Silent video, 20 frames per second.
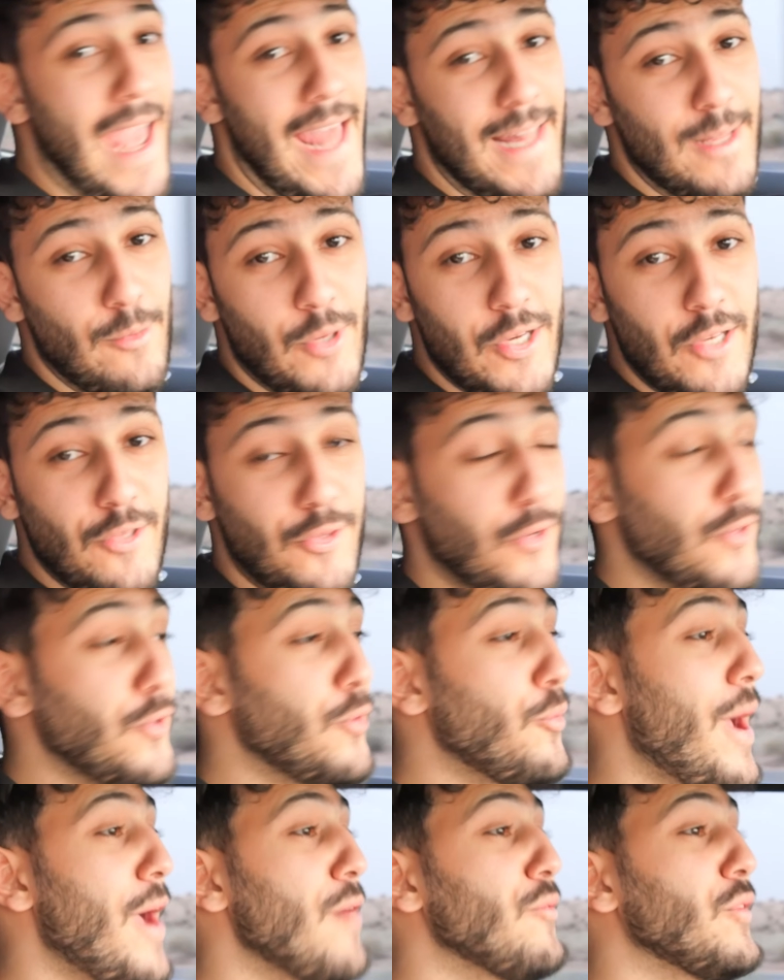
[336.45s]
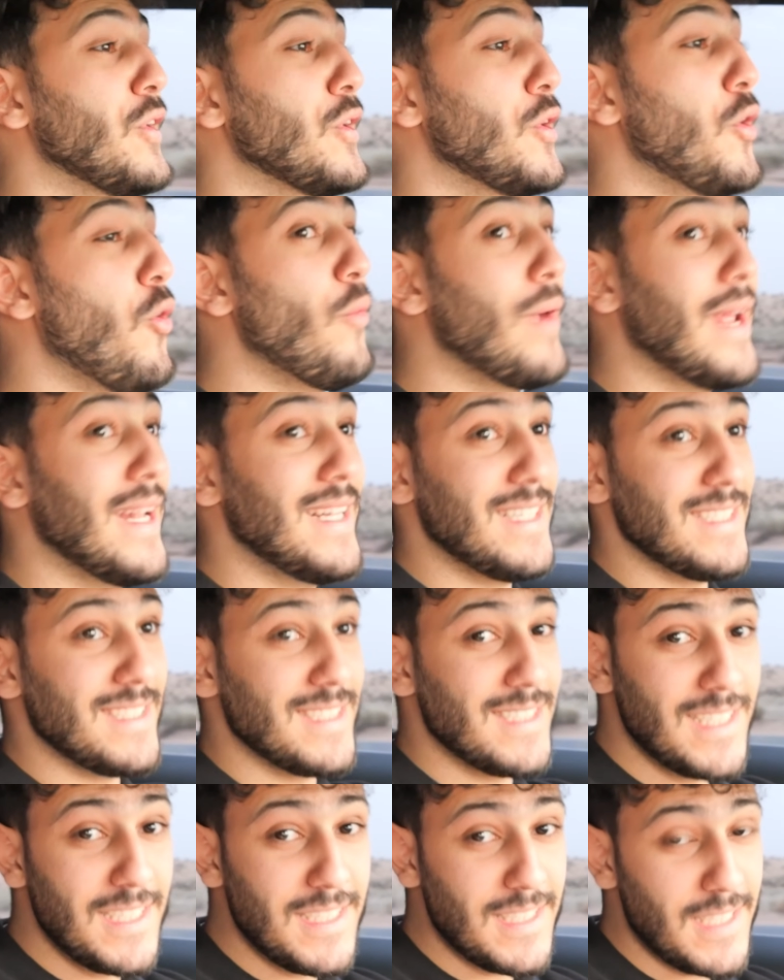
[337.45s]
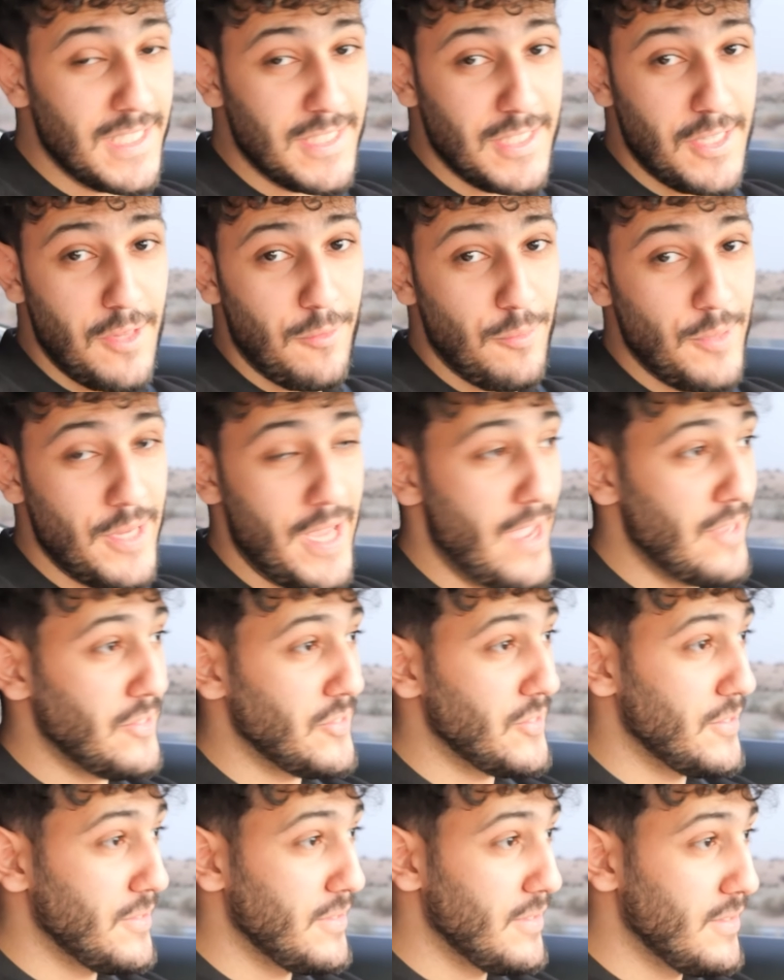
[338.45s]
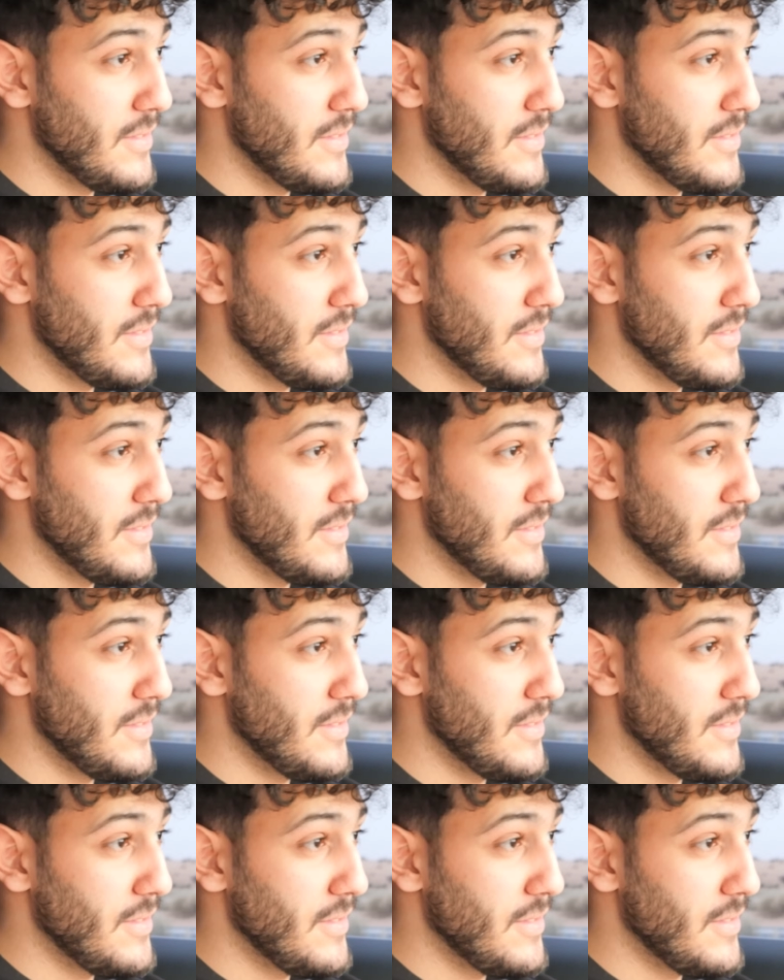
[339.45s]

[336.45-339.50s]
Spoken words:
and then we're gonna turn around and go get the C63s.